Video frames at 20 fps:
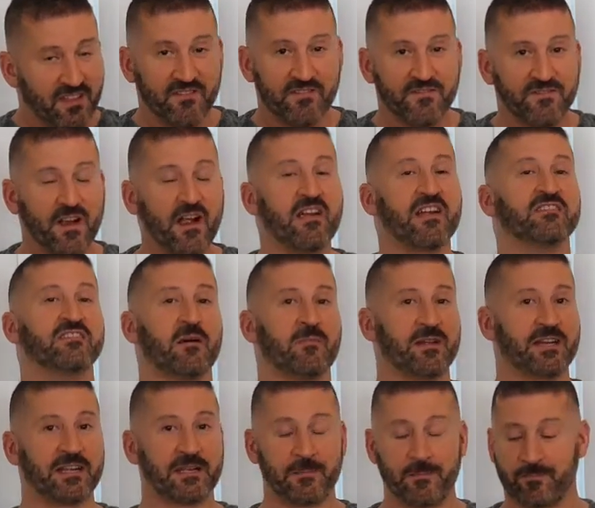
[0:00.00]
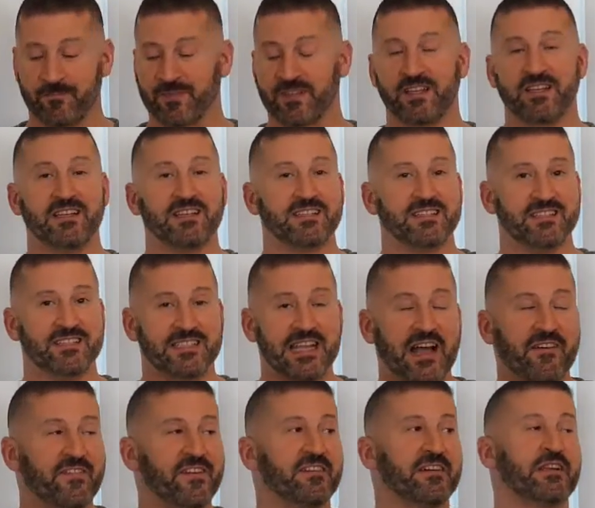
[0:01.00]
Very lemony.
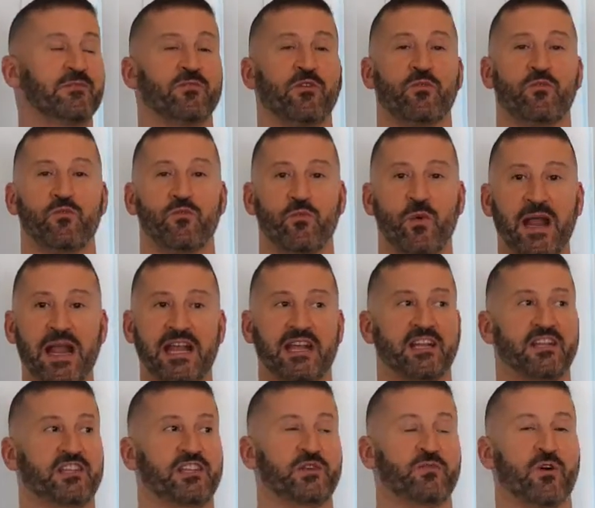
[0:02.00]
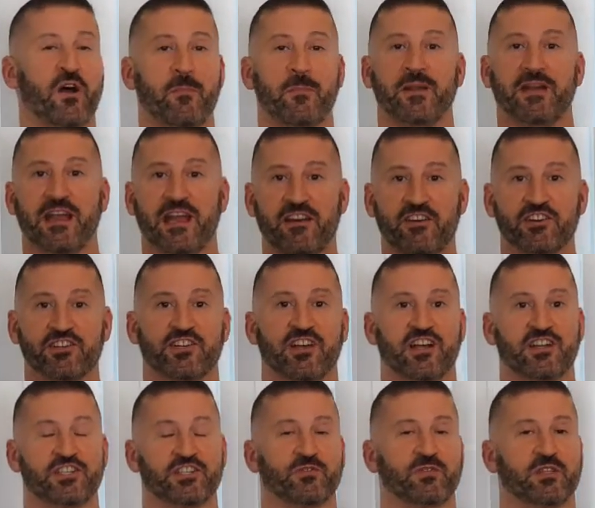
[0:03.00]
Definitely will wake you up and
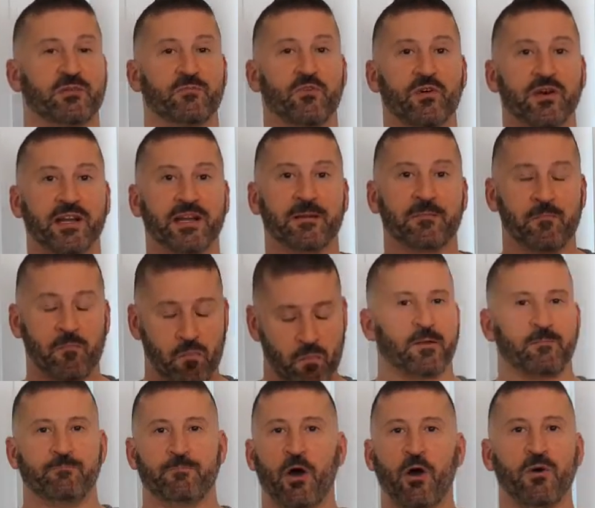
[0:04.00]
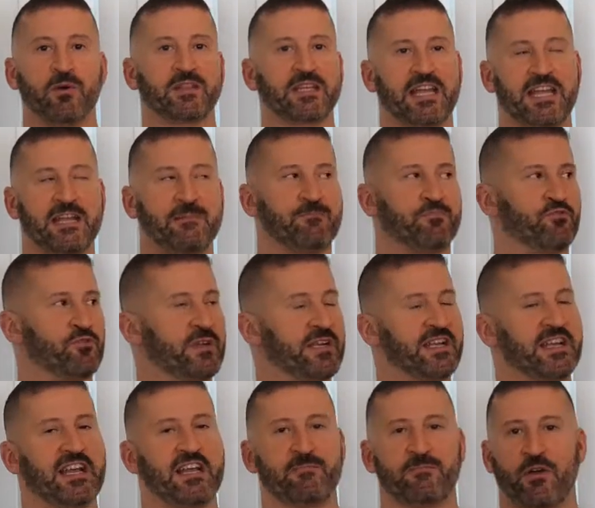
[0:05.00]
energize you in the morning. both a
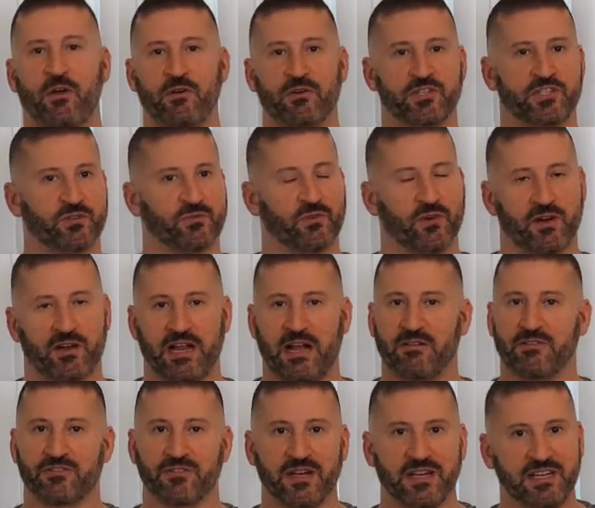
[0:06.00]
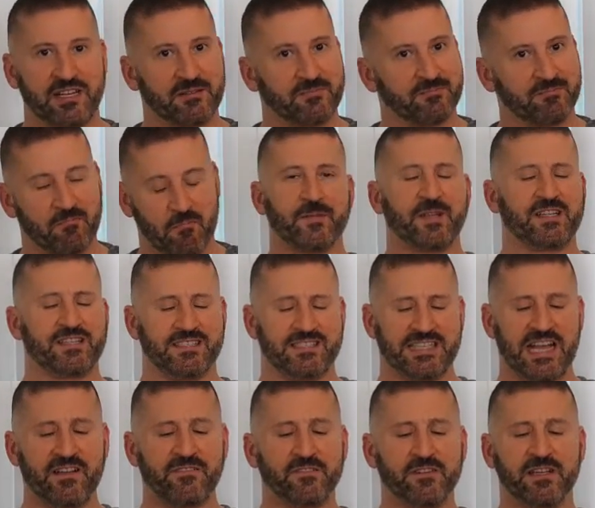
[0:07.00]
pre and post workout drink.
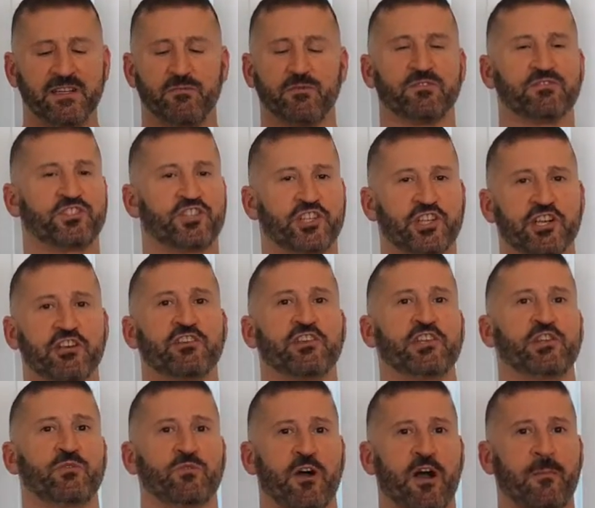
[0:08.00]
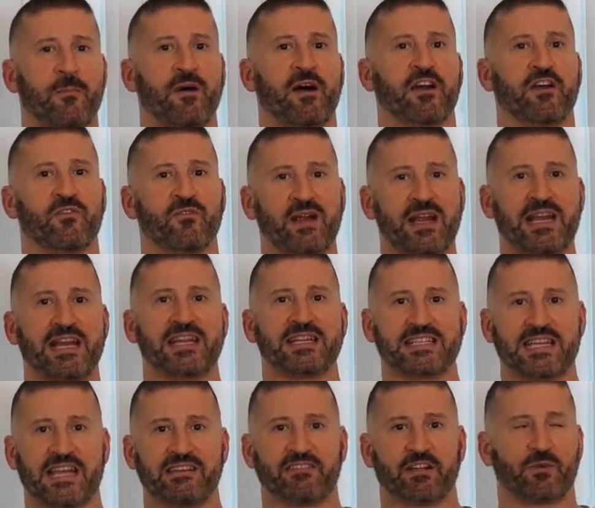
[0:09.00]
Definitely will cheer you up on a rainy
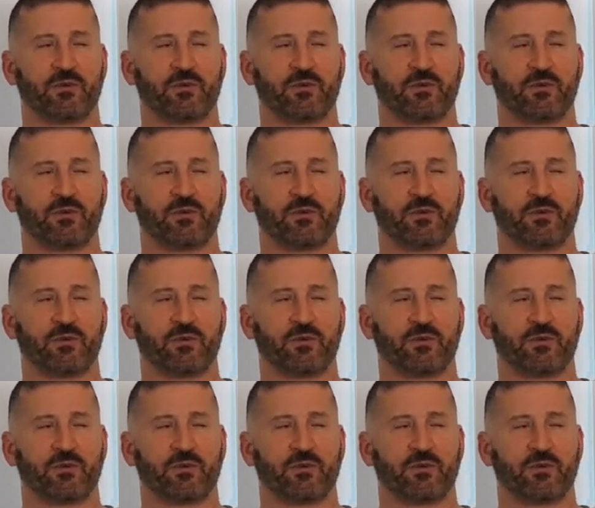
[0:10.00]
day like